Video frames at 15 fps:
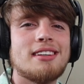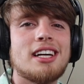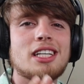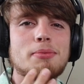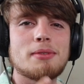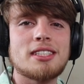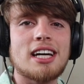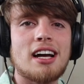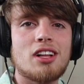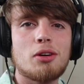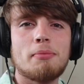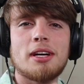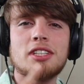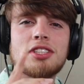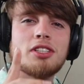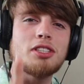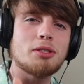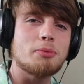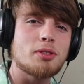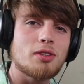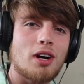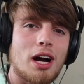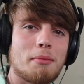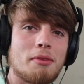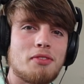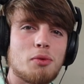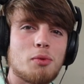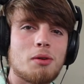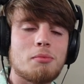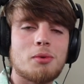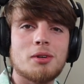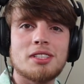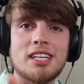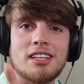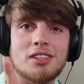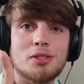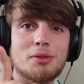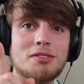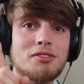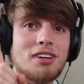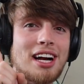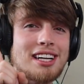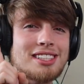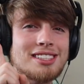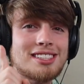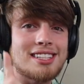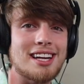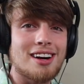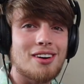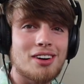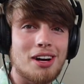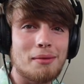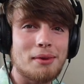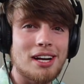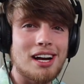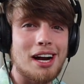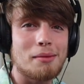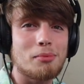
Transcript: It's been Tyler. Make sure you subscribe if you want more Taylor Swift reactions. They are coming, I